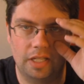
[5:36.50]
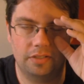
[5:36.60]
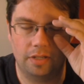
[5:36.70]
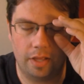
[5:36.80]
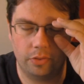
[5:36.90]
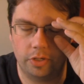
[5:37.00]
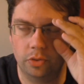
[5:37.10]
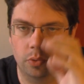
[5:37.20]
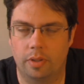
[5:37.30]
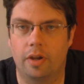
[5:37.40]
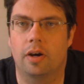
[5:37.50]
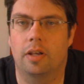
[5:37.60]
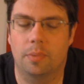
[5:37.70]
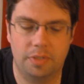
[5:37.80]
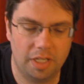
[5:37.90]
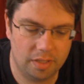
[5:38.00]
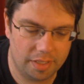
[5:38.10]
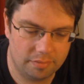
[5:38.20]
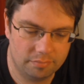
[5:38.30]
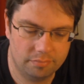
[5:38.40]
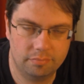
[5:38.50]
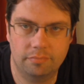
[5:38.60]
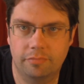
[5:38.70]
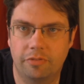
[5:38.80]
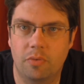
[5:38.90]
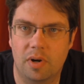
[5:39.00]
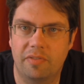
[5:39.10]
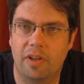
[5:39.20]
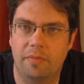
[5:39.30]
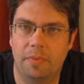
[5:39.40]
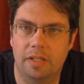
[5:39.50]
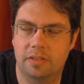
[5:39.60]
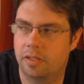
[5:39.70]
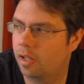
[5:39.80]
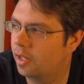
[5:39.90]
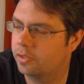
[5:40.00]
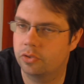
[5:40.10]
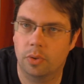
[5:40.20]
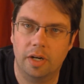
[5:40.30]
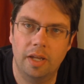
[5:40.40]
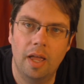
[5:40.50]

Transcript: neither here nor there, and that would take like 45 minutes to tell that story.